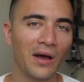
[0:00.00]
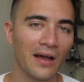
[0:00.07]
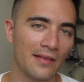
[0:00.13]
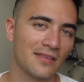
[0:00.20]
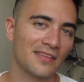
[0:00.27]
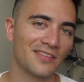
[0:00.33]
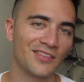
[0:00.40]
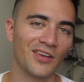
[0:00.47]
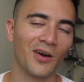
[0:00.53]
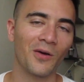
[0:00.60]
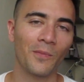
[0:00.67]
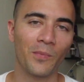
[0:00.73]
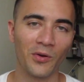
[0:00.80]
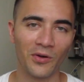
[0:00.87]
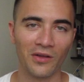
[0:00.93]
But
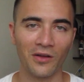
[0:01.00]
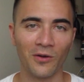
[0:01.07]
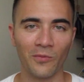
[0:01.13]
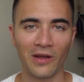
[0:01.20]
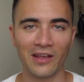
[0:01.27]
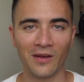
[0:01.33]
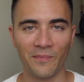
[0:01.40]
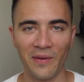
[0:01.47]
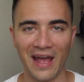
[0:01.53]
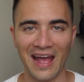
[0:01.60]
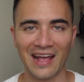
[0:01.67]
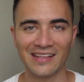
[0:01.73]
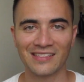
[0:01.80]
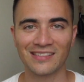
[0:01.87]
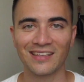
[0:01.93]
don't put away your
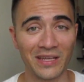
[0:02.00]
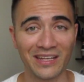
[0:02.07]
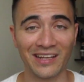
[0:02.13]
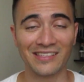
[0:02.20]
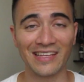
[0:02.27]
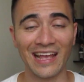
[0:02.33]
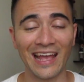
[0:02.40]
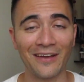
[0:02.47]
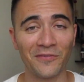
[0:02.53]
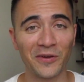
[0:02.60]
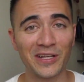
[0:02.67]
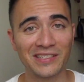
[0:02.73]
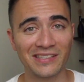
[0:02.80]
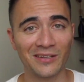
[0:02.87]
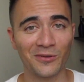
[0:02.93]
pass, because
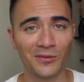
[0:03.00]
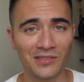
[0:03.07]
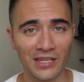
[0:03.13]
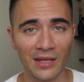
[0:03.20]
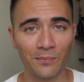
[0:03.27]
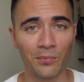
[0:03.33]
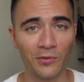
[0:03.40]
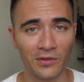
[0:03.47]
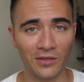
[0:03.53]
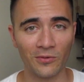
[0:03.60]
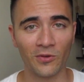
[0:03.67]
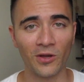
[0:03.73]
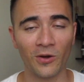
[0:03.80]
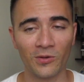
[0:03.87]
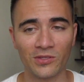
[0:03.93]
every single temple you
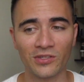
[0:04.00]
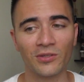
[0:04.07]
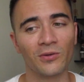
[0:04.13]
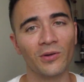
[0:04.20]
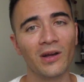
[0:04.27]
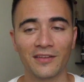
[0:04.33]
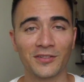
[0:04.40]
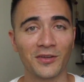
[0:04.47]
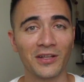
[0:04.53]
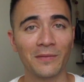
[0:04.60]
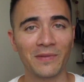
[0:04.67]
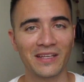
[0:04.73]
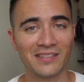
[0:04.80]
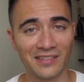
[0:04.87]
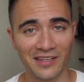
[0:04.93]
go to, there's going to
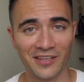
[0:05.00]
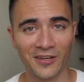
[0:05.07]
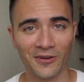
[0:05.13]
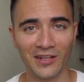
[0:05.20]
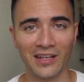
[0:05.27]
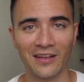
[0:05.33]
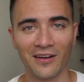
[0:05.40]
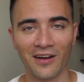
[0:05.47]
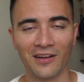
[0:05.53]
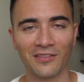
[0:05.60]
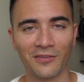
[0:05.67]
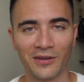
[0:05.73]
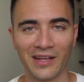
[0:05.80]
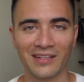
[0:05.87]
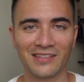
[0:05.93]
be a security guard
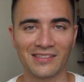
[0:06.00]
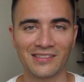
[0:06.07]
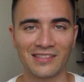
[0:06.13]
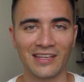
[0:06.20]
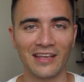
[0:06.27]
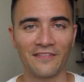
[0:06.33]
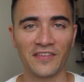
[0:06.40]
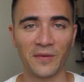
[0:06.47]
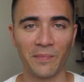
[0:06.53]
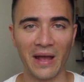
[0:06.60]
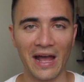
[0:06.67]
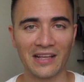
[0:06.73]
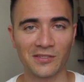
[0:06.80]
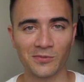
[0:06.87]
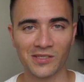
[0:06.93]
looking to see if your
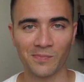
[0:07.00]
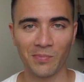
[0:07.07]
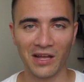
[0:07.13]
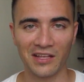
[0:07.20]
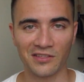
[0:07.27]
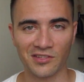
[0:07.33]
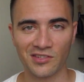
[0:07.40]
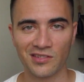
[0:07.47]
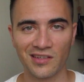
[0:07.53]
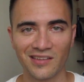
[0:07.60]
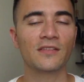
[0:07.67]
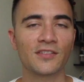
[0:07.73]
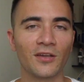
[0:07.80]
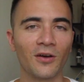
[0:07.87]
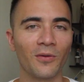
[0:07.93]
pass was punched.
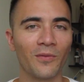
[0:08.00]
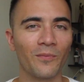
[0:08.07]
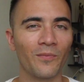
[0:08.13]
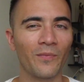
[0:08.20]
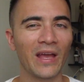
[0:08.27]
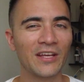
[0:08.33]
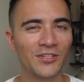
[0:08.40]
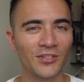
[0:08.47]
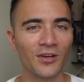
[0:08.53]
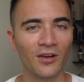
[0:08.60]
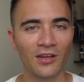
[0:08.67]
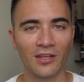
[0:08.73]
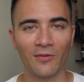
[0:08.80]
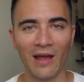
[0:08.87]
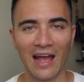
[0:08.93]
So make
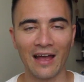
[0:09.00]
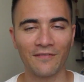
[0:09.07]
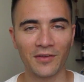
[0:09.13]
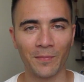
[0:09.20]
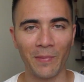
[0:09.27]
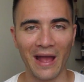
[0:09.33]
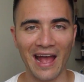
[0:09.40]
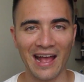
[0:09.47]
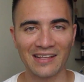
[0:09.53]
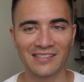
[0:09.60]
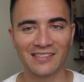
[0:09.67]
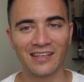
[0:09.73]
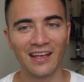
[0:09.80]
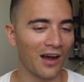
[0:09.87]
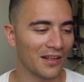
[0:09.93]
sure you have your
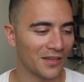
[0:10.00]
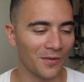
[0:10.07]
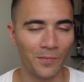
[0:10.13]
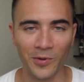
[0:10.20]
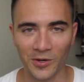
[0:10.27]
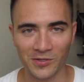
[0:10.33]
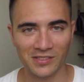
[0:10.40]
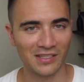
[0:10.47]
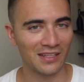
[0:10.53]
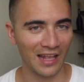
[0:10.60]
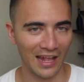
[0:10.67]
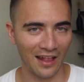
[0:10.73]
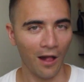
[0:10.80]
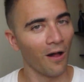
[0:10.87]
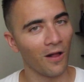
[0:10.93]
pass on your person
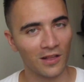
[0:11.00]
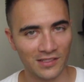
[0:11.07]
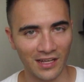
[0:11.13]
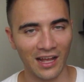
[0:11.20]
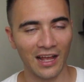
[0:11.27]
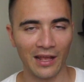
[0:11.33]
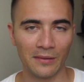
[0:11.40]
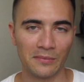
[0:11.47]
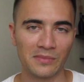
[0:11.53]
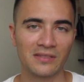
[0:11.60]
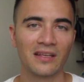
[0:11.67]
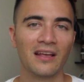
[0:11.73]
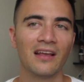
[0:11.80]
at all times,